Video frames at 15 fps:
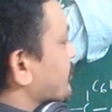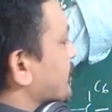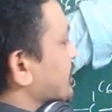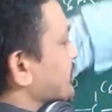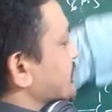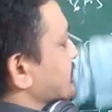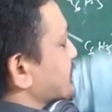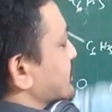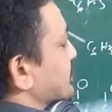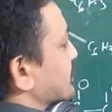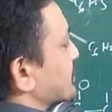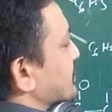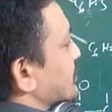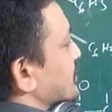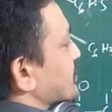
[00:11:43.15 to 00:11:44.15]
test.
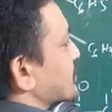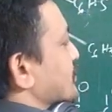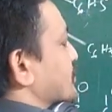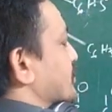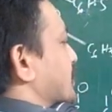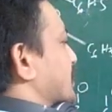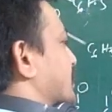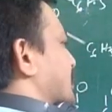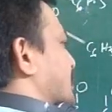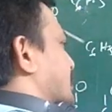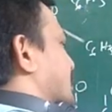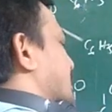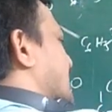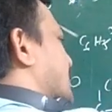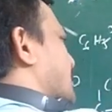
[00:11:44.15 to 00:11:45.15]
So here any